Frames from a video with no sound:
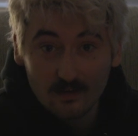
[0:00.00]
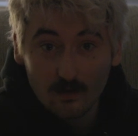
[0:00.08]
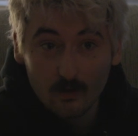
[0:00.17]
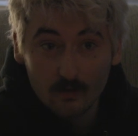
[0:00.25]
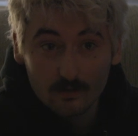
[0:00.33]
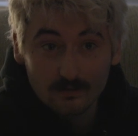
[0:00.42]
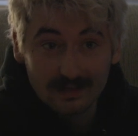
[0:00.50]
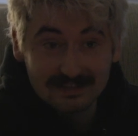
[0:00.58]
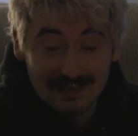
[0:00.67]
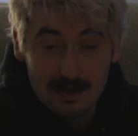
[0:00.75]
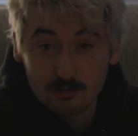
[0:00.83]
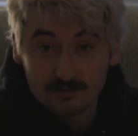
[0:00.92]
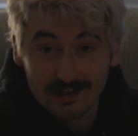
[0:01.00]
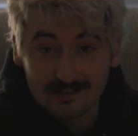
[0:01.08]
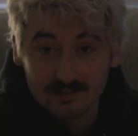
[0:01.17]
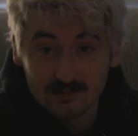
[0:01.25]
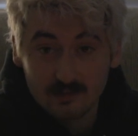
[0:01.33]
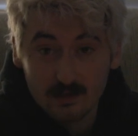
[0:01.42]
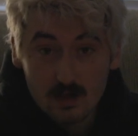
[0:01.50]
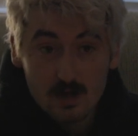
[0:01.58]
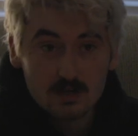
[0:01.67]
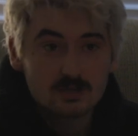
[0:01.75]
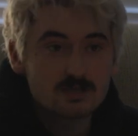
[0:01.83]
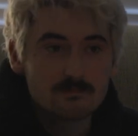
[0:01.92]
or like table tennis.
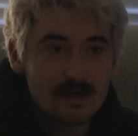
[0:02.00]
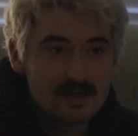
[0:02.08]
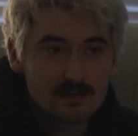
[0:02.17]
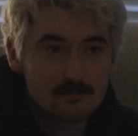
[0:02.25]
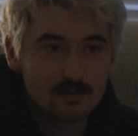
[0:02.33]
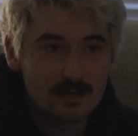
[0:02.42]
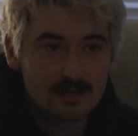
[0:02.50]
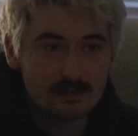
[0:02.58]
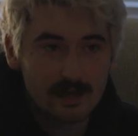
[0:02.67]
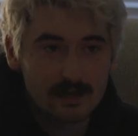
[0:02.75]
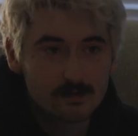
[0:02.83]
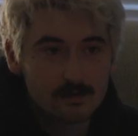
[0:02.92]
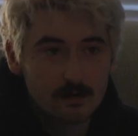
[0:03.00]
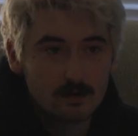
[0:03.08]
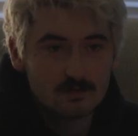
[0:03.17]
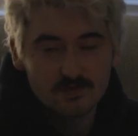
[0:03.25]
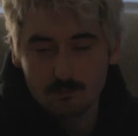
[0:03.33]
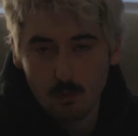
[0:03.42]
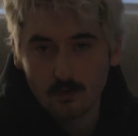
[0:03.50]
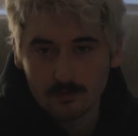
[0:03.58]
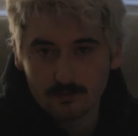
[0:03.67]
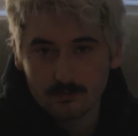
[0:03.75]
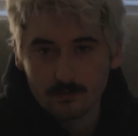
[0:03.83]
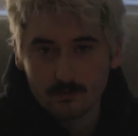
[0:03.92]
Just make them play like
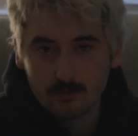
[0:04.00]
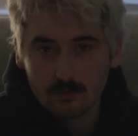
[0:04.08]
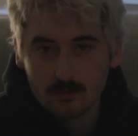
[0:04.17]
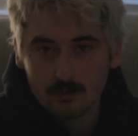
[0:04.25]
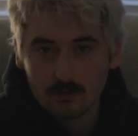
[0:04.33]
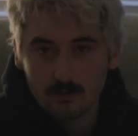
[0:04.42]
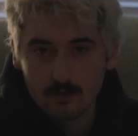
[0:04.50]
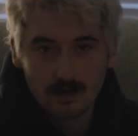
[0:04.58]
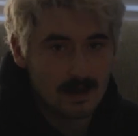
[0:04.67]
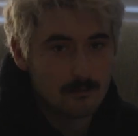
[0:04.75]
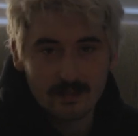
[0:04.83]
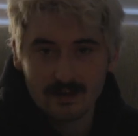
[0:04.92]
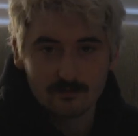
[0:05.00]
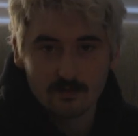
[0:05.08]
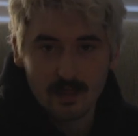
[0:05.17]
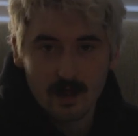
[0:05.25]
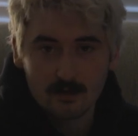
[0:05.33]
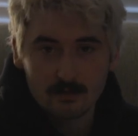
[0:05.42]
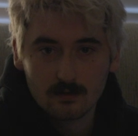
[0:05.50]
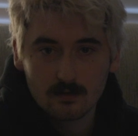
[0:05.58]
sports, and I'm there for that.